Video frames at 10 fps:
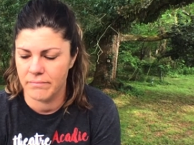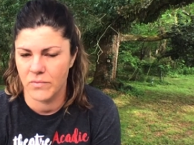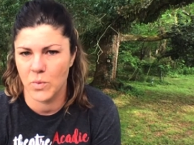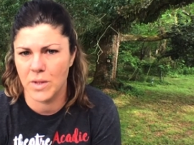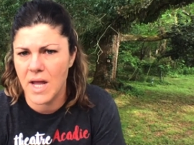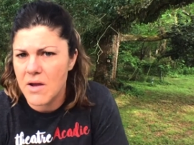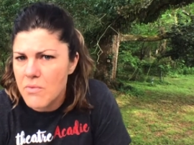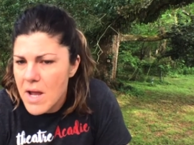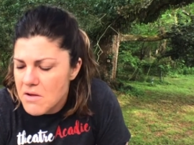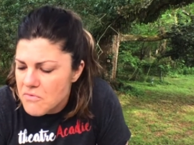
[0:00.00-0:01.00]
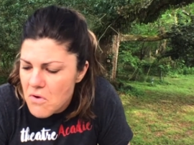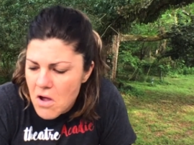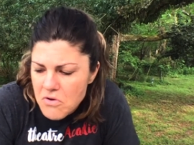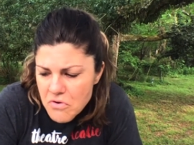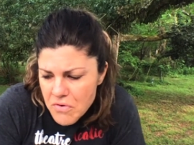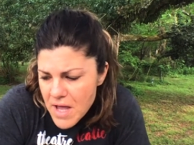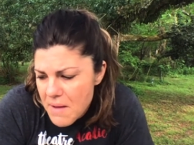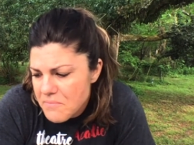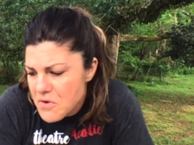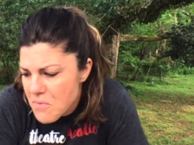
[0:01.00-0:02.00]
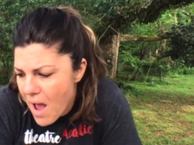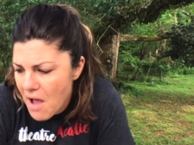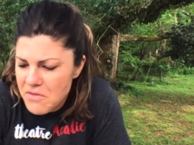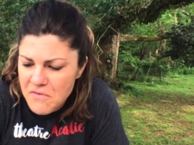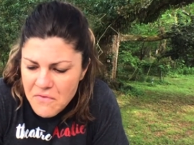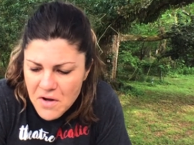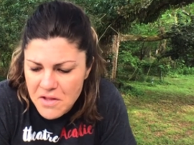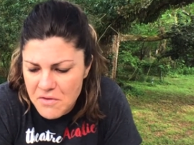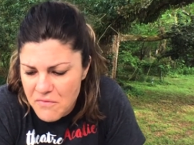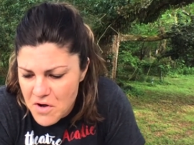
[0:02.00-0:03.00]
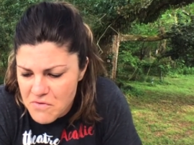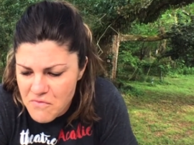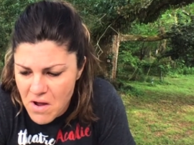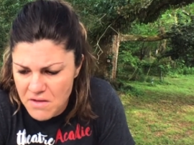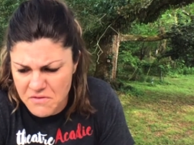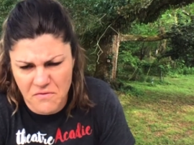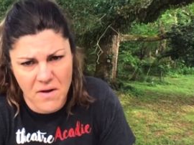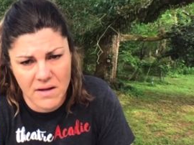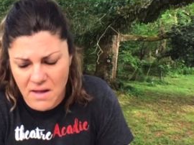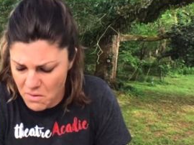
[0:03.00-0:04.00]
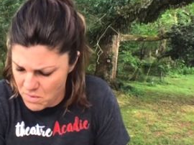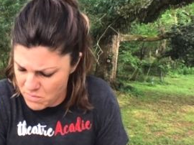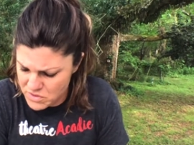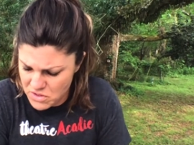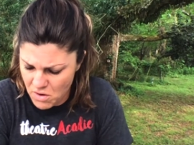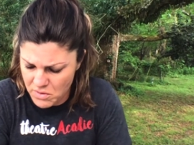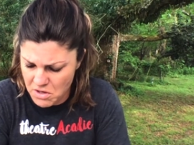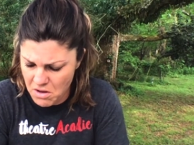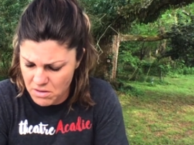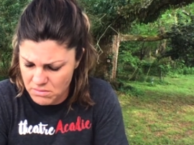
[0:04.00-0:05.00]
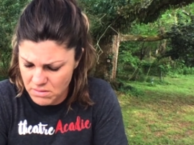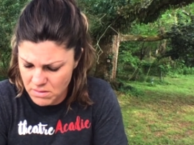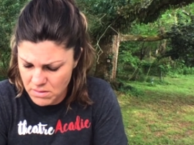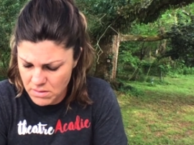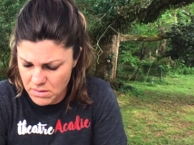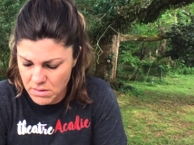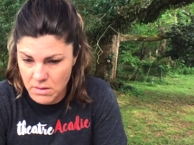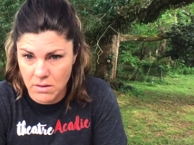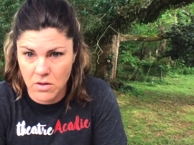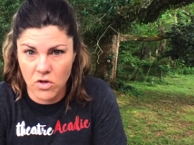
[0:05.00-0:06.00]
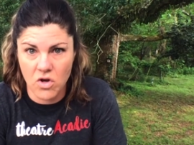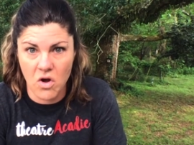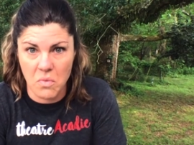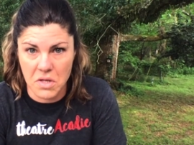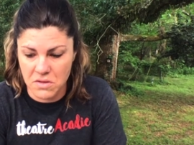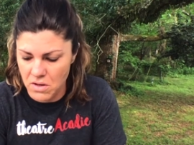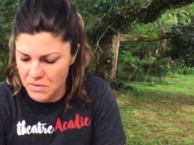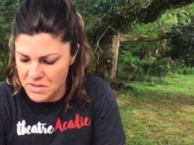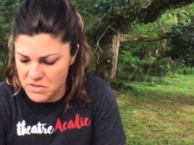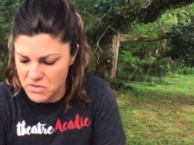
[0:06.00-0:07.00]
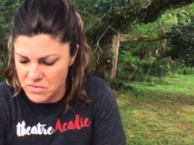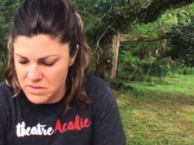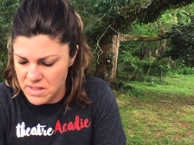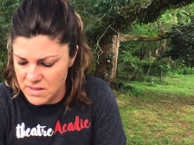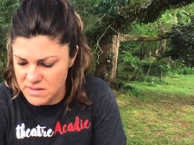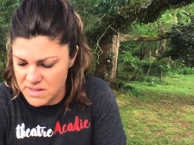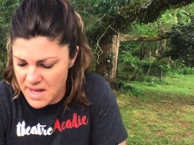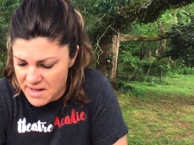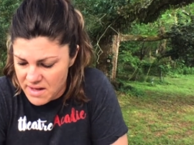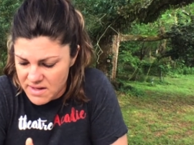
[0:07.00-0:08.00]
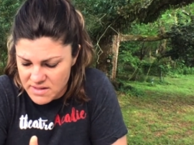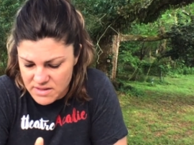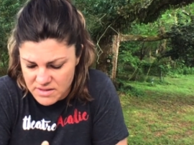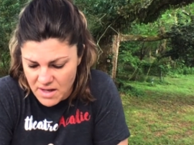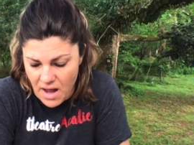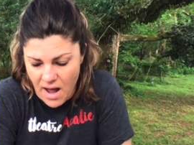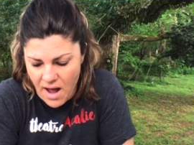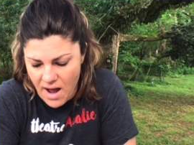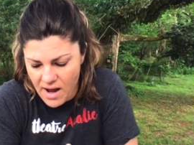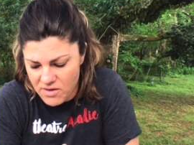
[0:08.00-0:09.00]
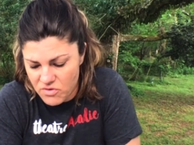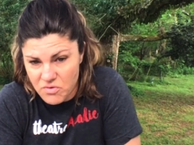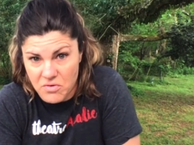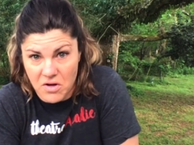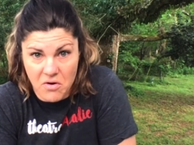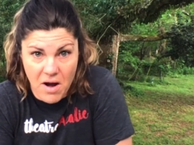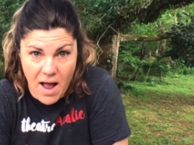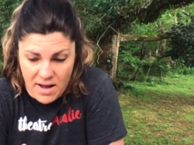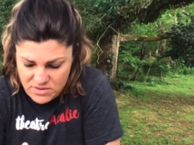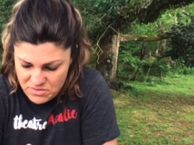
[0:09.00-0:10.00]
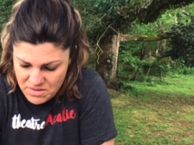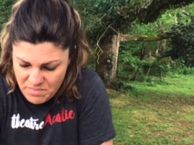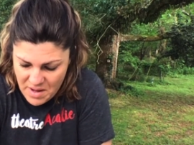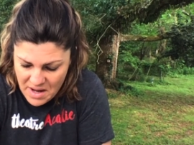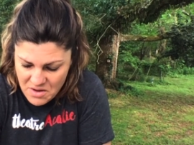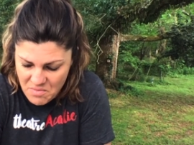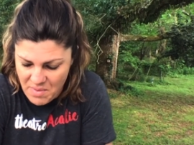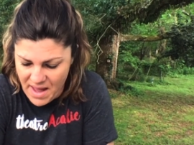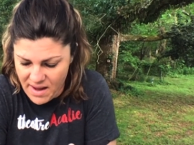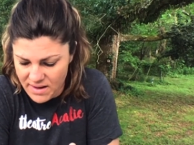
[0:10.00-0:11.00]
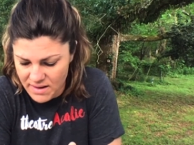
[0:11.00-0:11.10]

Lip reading: Rene Rain Frog crept around the front of the fern frond to find out what was going on. No one noticed Sostine Snake sliding through the grass on the bayou bank,